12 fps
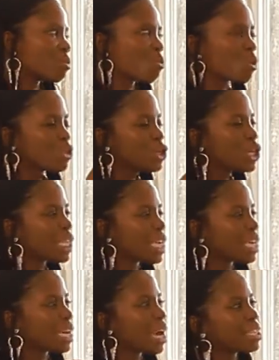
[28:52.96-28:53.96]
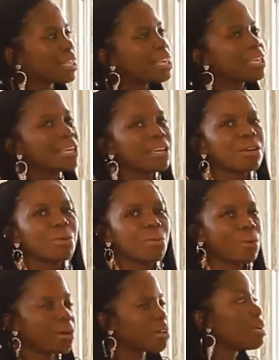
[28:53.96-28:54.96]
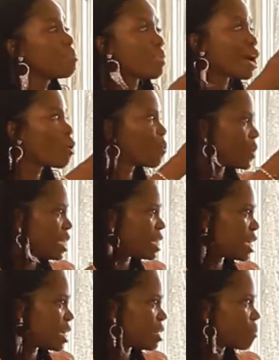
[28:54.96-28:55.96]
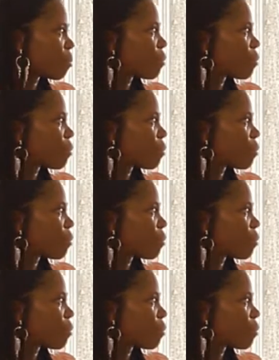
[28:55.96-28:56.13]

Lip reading: what do you think? I think, in my opinion,